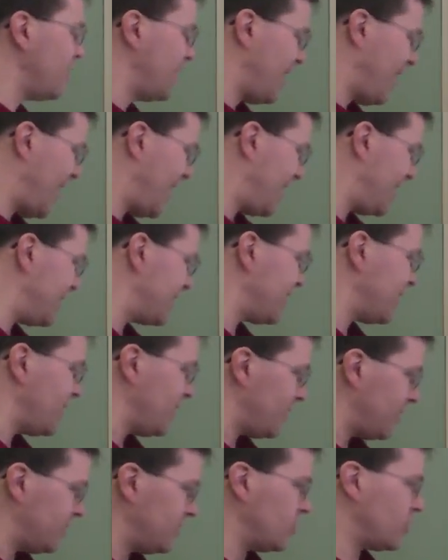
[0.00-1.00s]
And
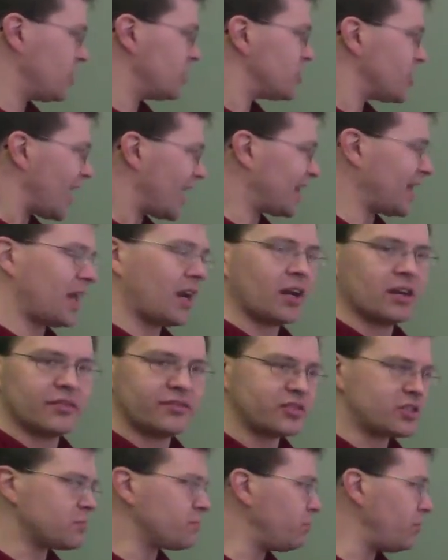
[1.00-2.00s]
you can check that out
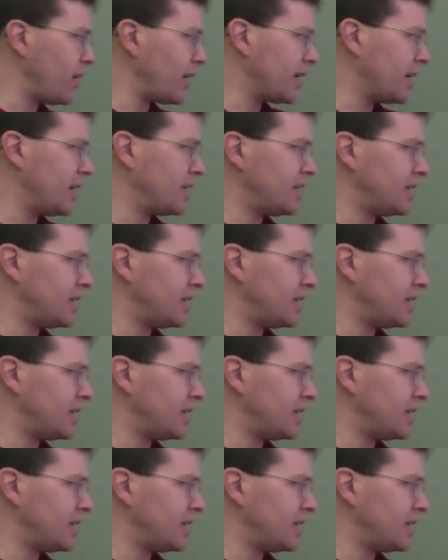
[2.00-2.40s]
if you just plug in